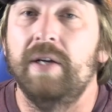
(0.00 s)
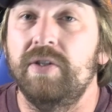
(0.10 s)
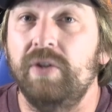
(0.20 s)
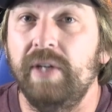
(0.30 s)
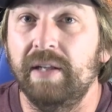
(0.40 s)

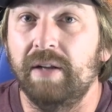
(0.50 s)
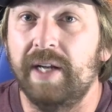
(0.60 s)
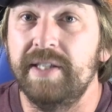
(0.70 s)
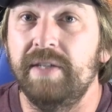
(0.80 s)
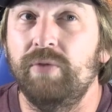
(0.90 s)
So you get
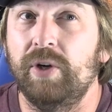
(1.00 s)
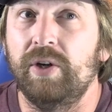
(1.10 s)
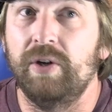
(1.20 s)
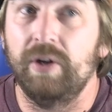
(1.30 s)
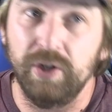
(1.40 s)
lots of
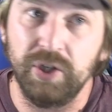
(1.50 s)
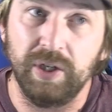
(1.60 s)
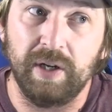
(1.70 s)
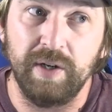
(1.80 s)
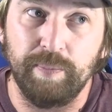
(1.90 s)

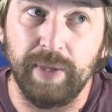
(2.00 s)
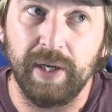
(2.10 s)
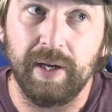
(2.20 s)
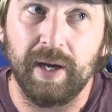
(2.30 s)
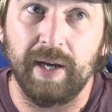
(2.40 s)
recursion on your
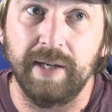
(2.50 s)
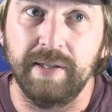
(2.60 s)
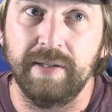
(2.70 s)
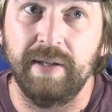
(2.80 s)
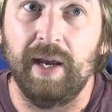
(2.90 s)
big
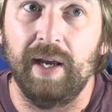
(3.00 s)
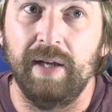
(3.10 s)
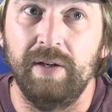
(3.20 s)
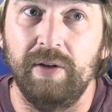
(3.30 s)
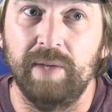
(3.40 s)
guys,
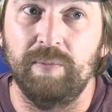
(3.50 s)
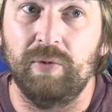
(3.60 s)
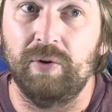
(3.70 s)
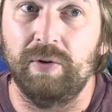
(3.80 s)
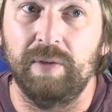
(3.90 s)
and you get
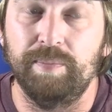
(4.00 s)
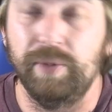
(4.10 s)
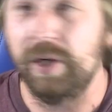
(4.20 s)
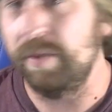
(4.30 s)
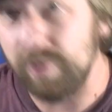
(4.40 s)
more
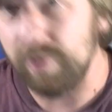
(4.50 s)
Book of